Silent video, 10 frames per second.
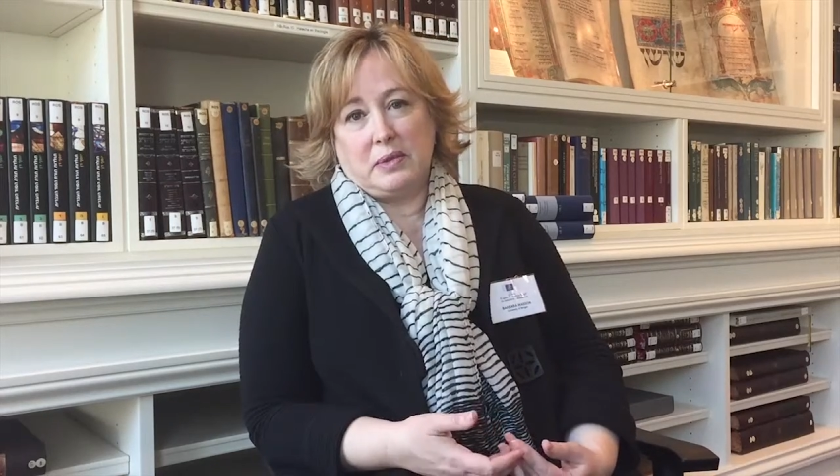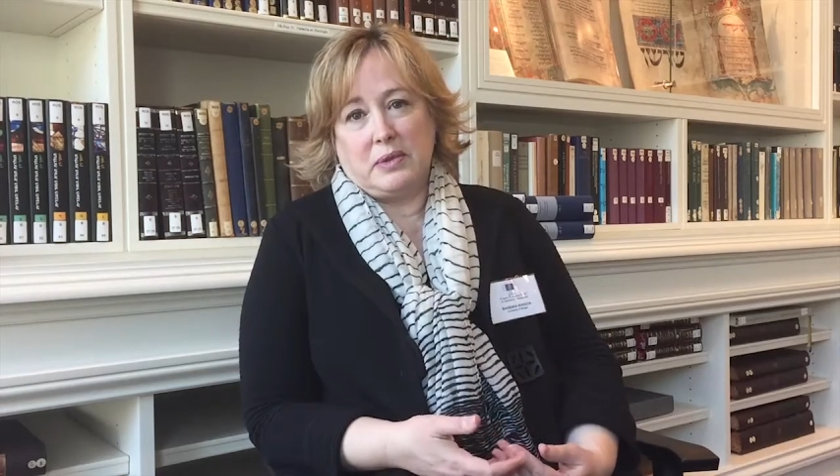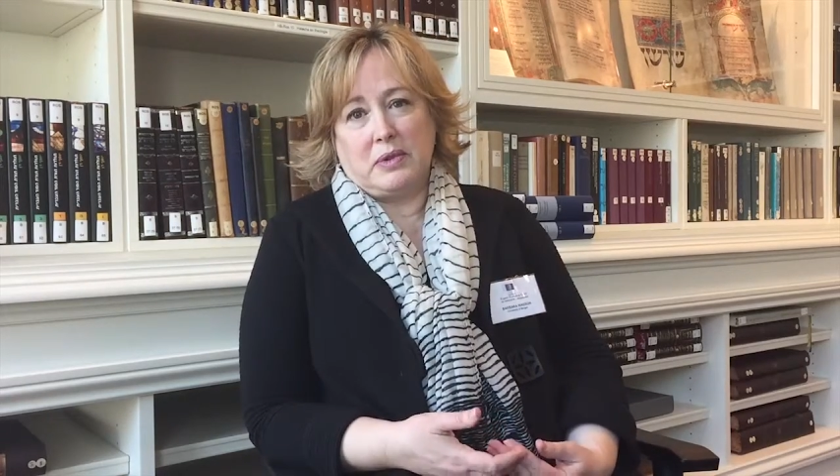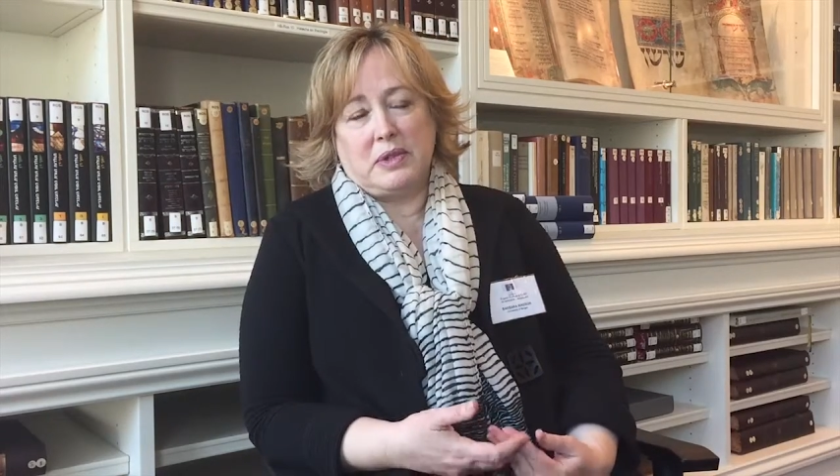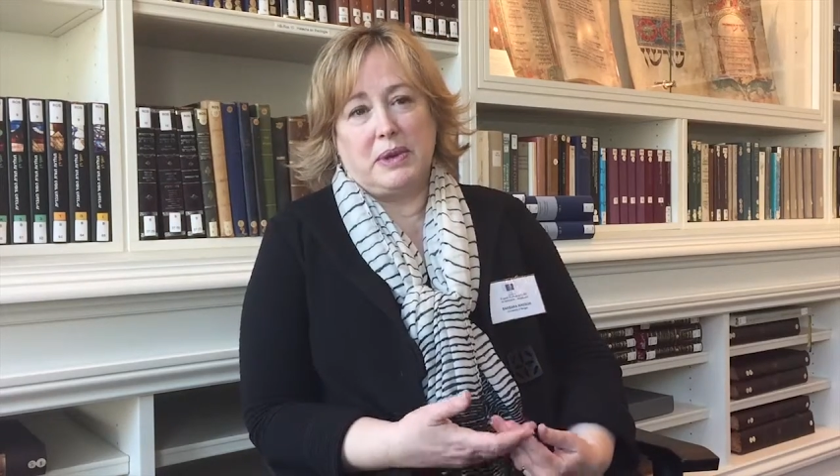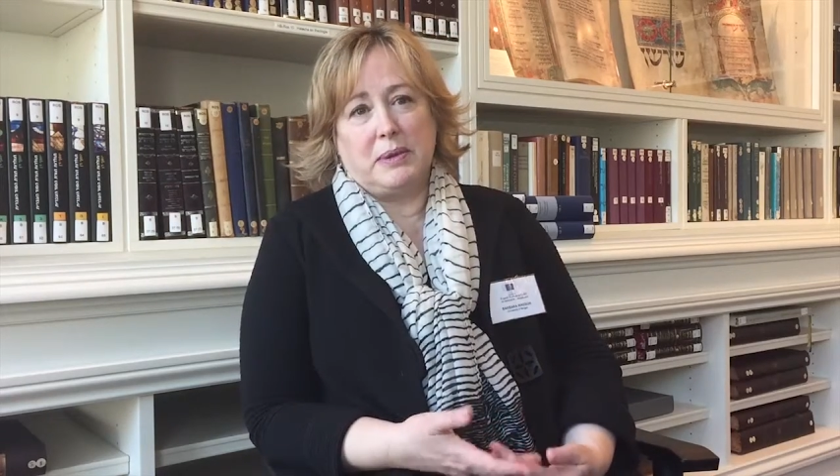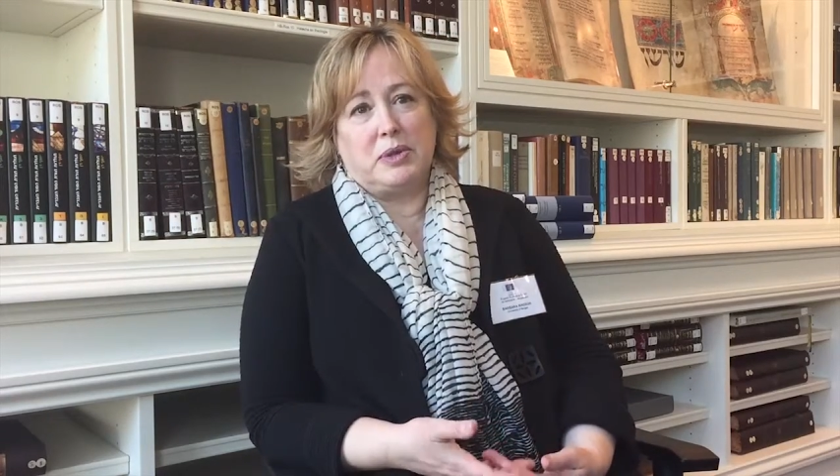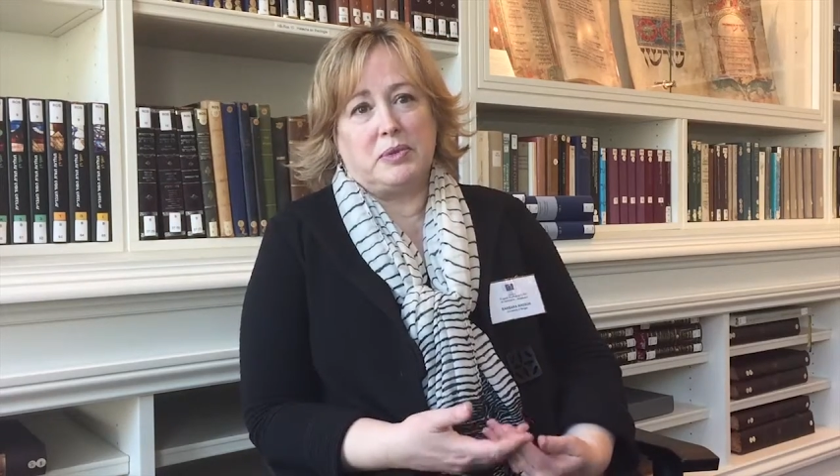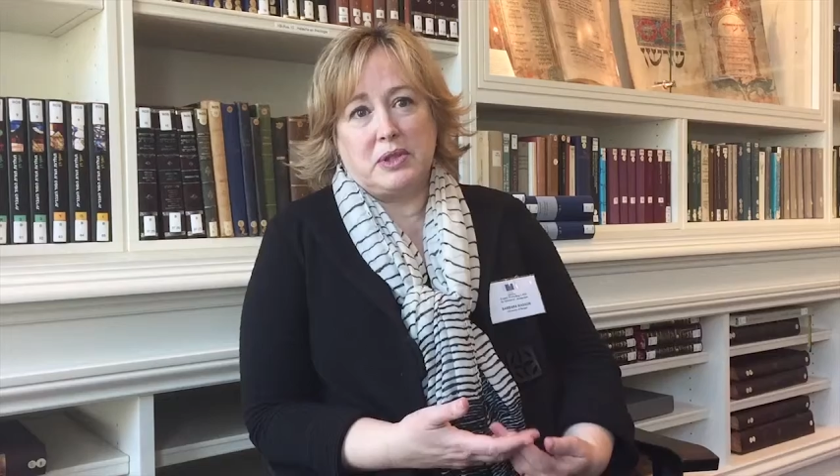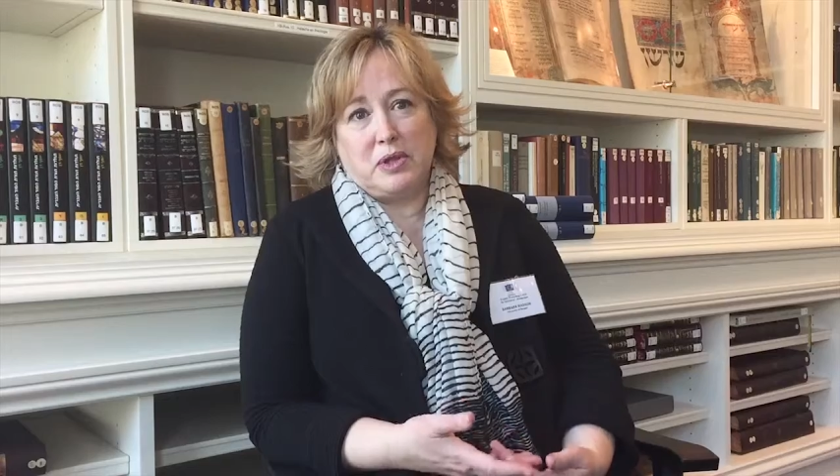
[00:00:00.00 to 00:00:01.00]
order to be able
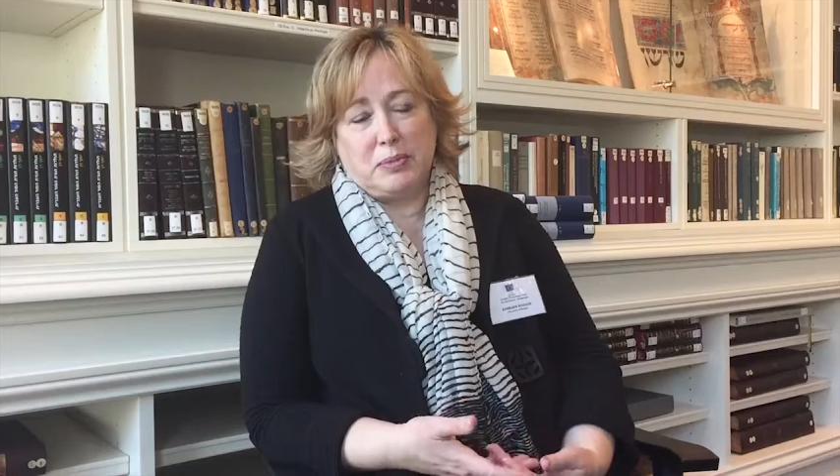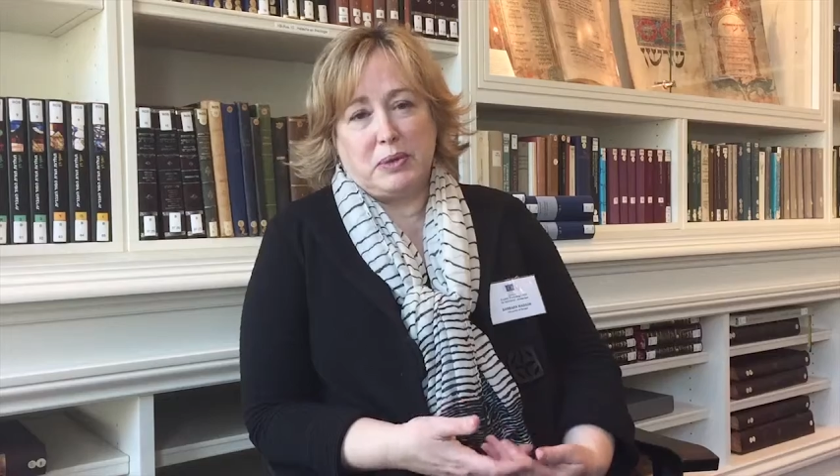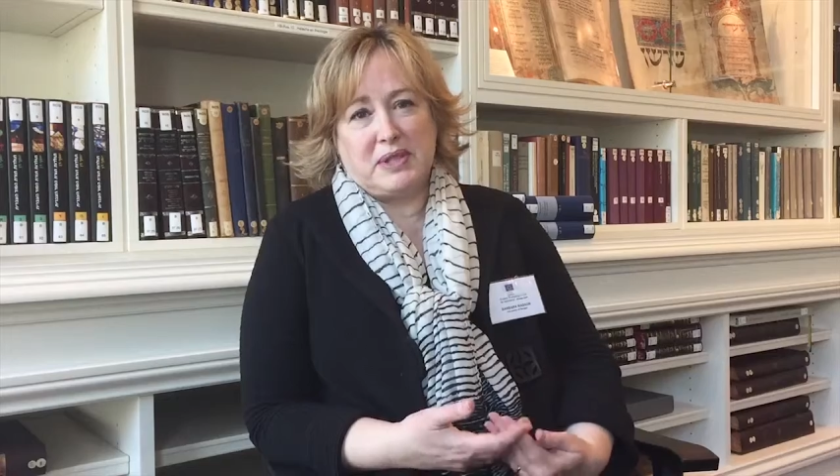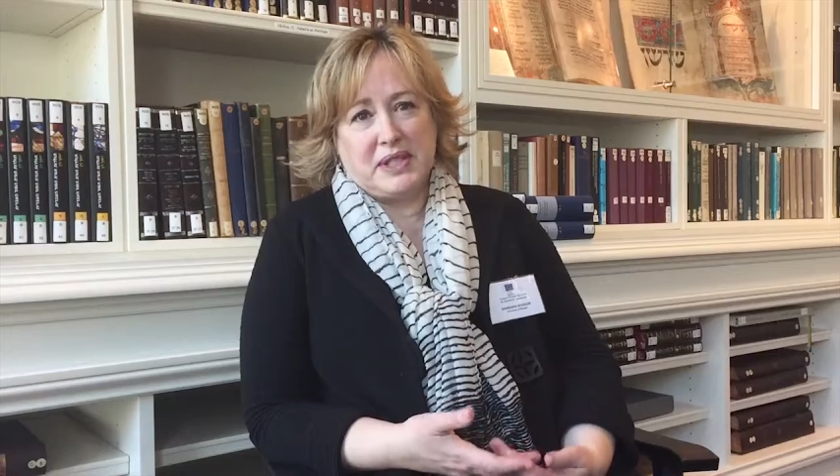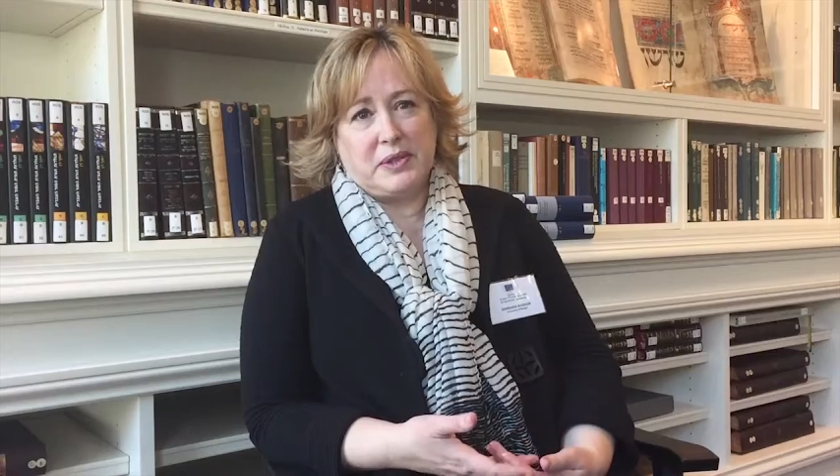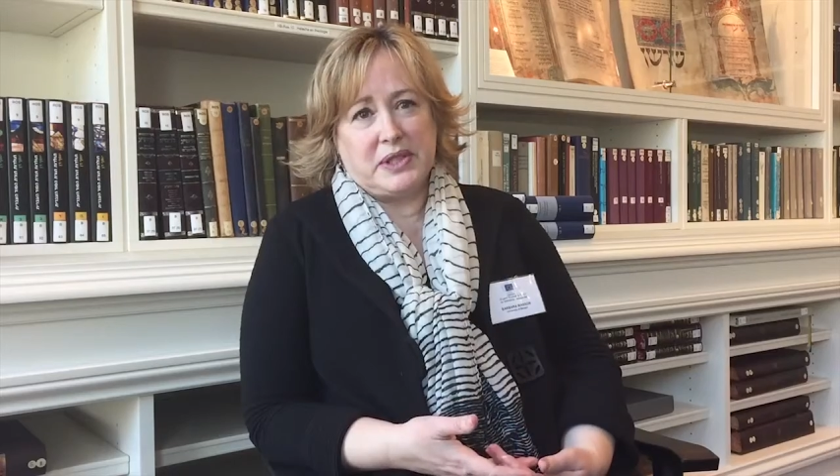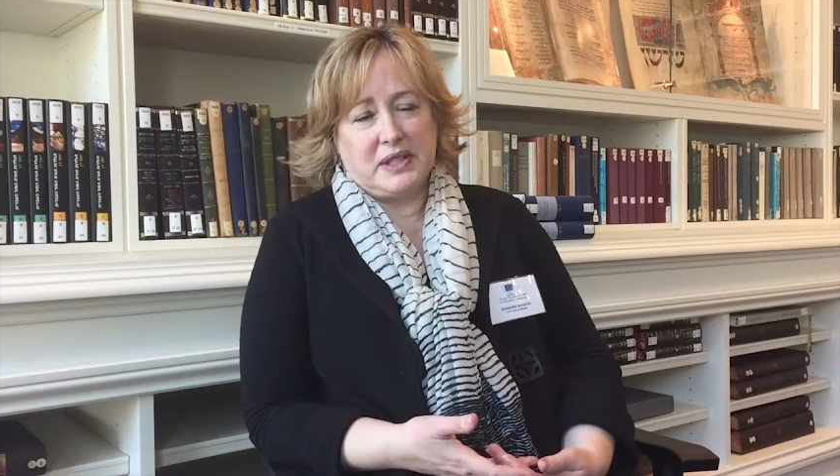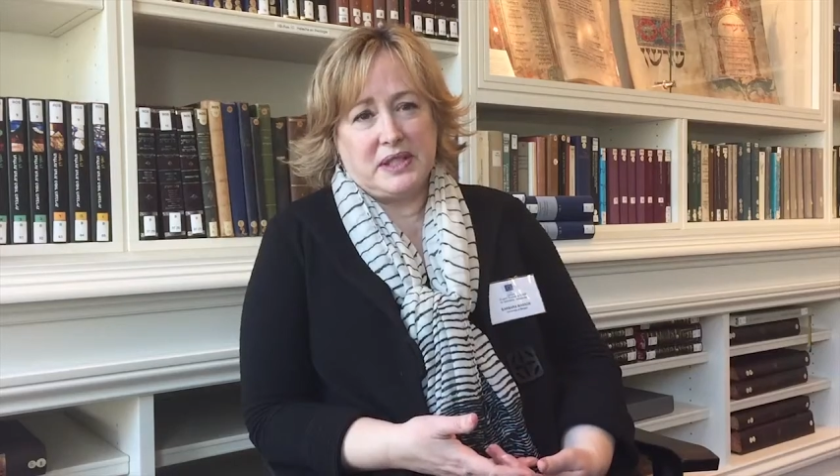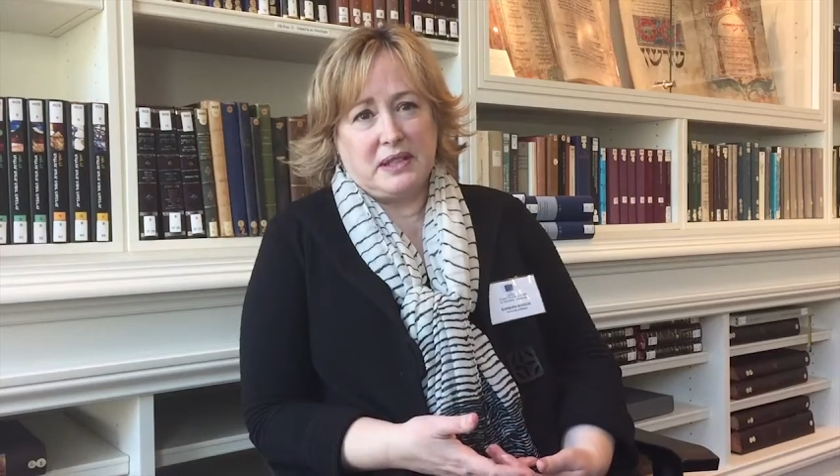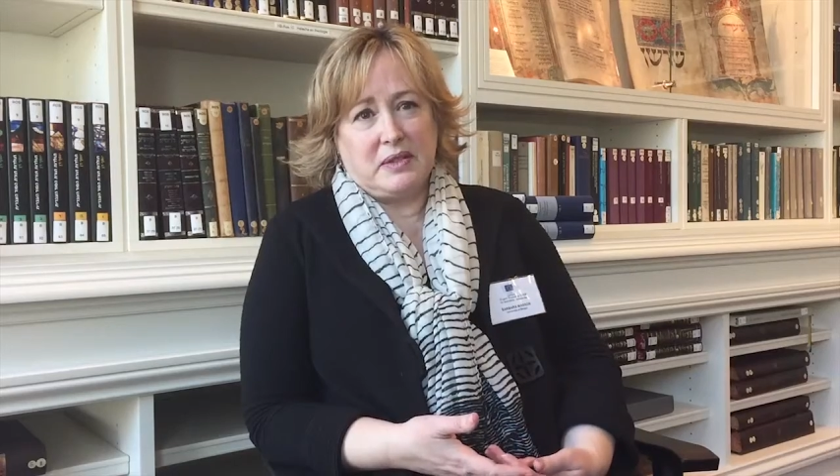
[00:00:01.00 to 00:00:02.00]
to interpret results,
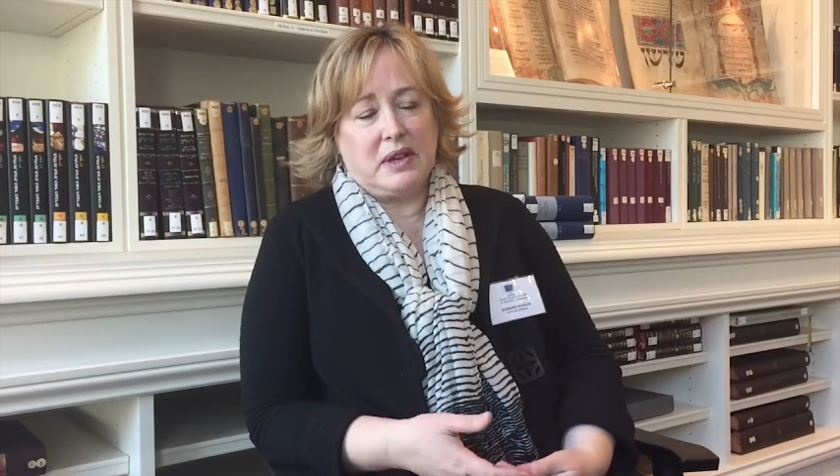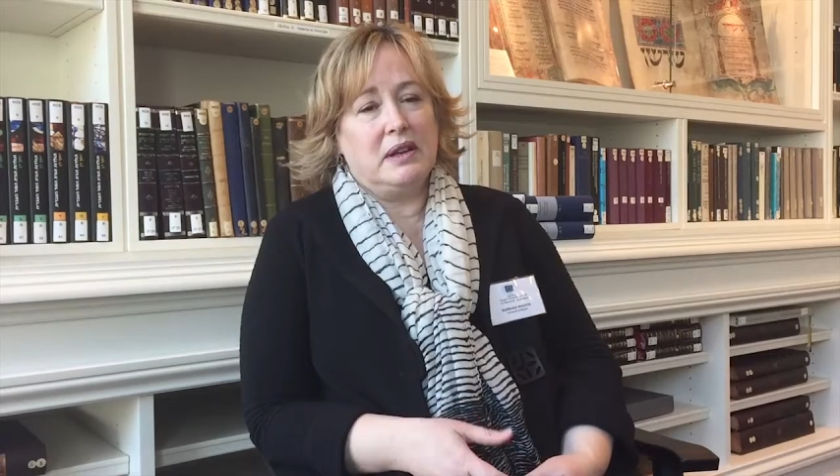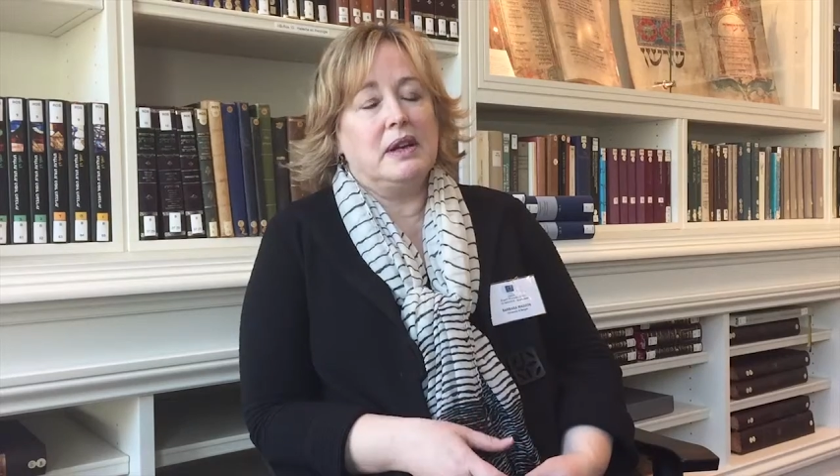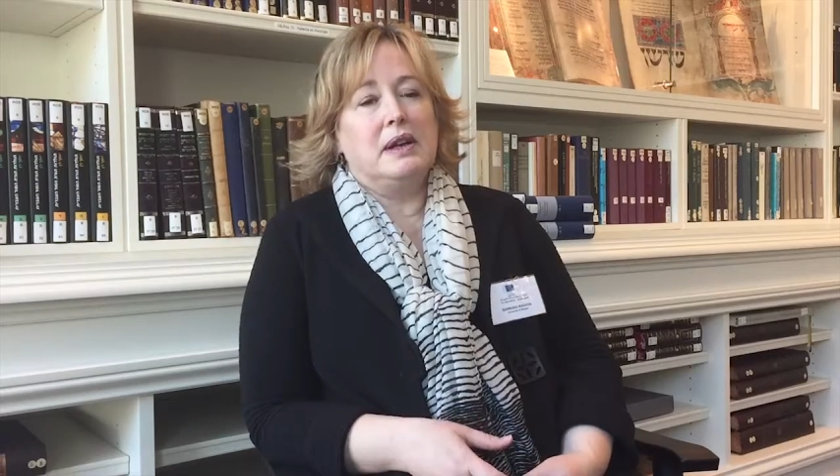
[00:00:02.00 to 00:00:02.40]
etc.?